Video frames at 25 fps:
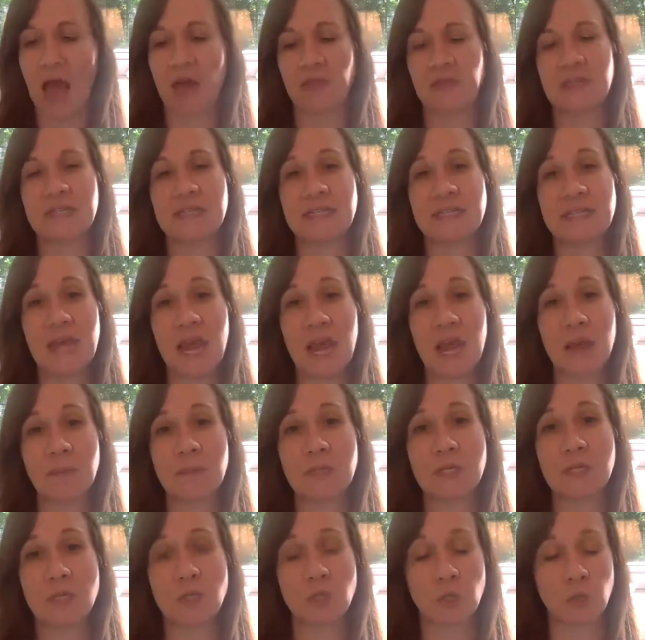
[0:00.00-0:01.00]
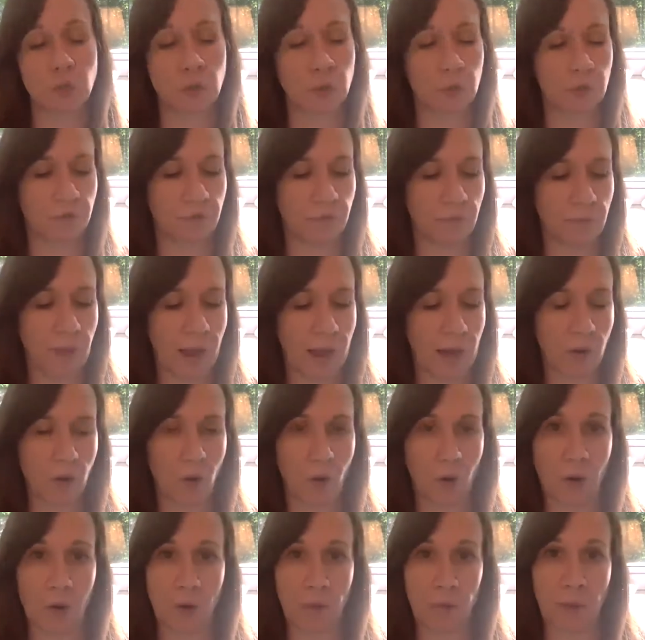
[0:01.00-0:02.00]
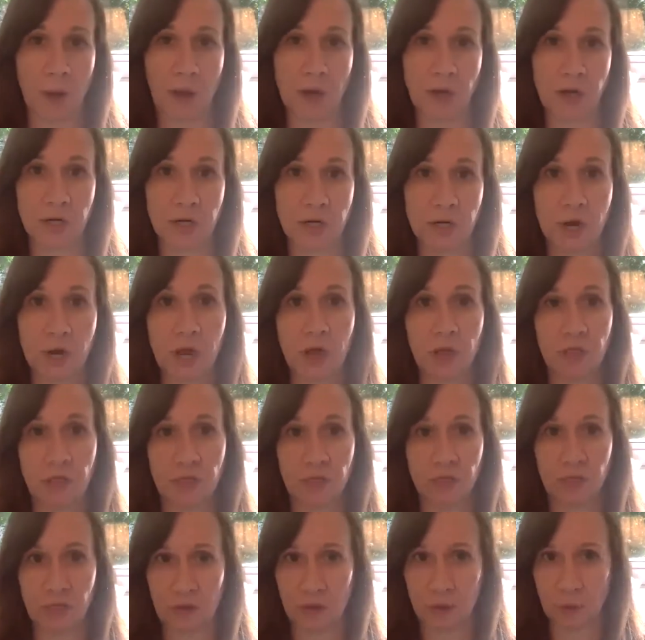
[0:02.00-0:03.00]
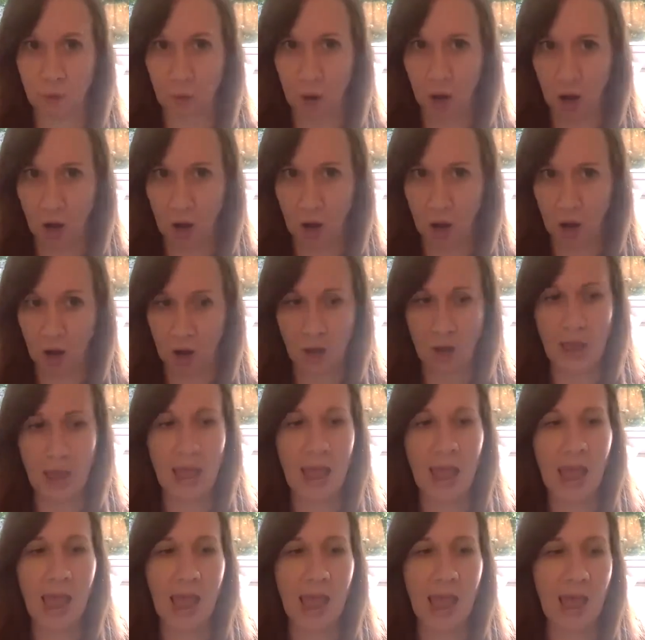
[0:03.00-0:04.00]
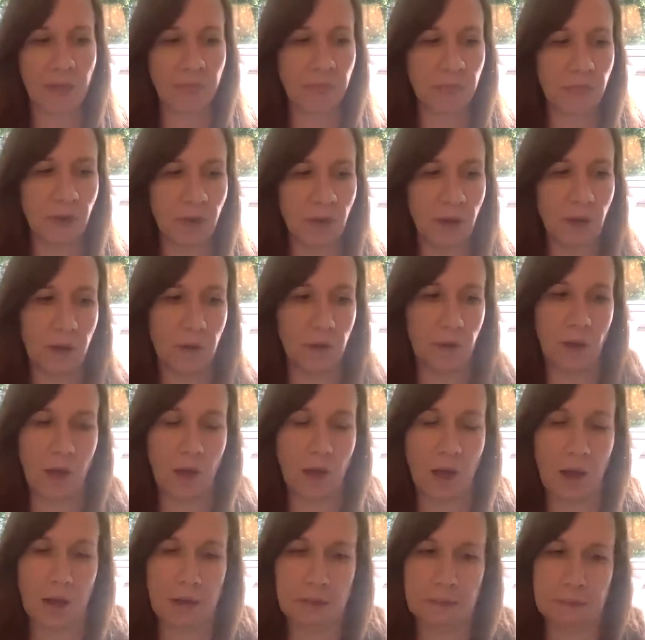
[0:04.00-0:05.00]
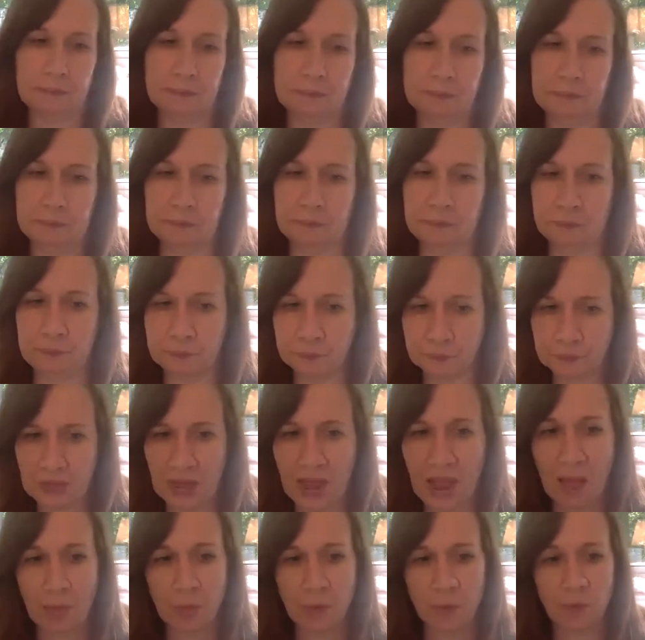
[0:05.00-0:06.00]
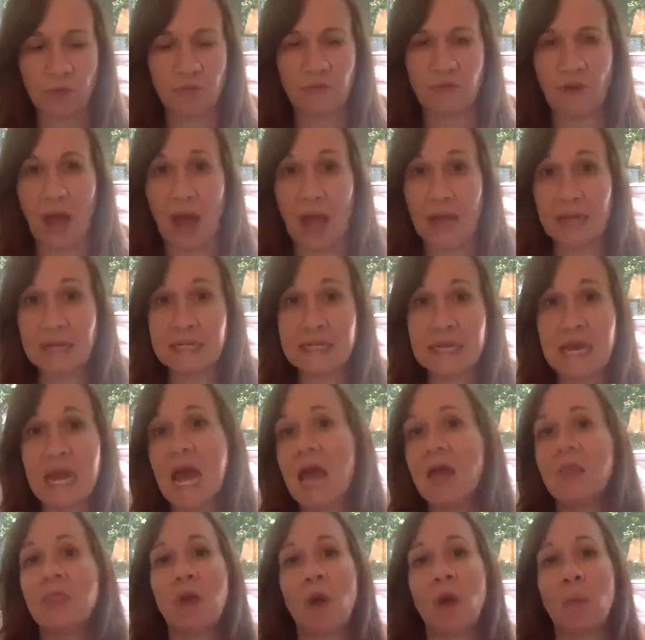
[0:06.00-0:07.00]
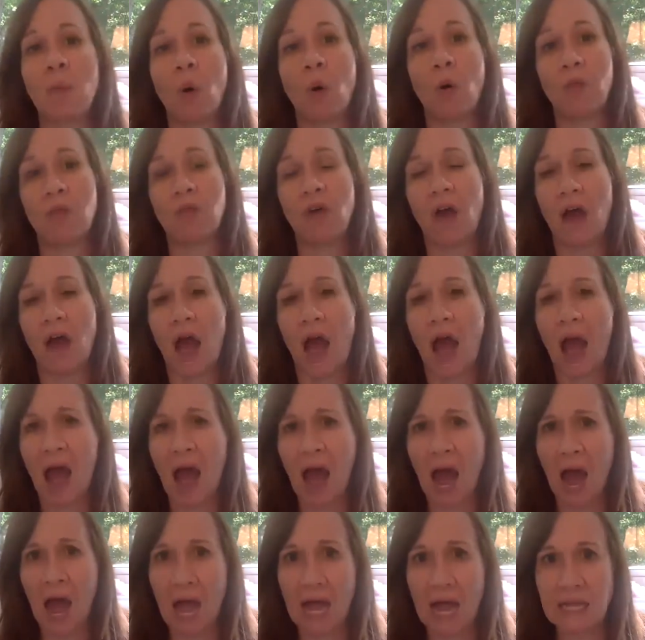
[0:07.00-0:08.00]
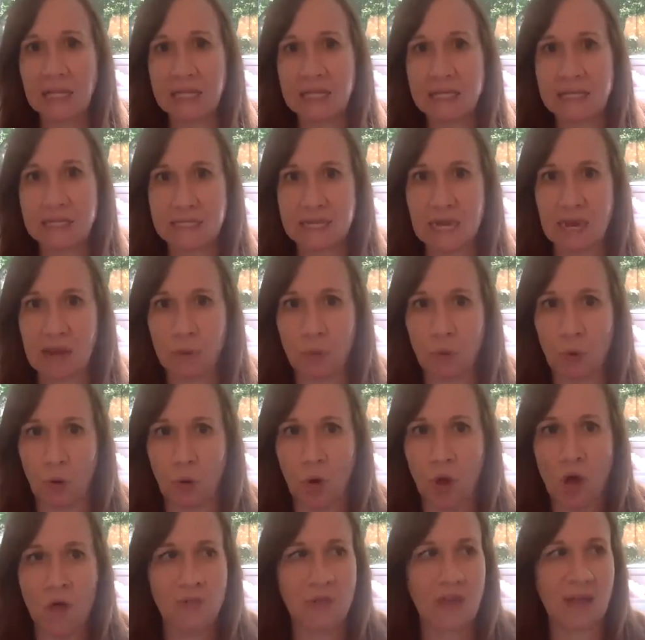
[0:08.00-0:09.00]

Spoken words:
The same is true for my cocoa butter, the raw and the and the refined. They're both highly stable.